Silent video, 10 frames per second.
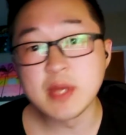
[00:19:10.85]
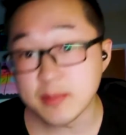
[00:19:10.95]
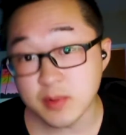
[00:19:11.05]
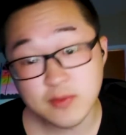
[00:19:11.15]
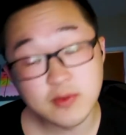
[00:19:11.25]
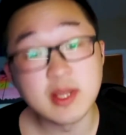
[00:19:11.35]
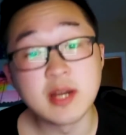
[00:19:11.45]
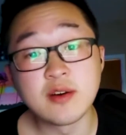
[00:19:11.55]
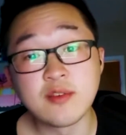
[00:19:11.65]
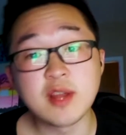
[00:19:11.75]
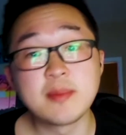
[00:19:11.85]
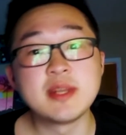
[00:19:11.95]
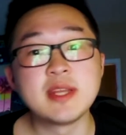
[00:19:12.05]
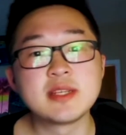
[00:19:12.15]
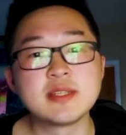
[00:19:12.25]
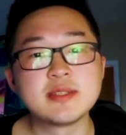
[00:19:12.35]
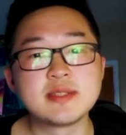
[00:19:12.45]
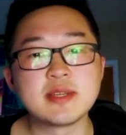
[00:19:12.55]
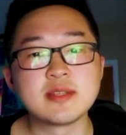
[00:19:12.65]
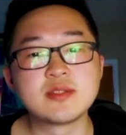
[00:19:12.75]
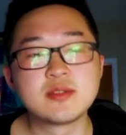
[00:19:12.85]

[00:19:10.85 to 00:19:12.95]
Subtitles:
people for letter of recommendations, and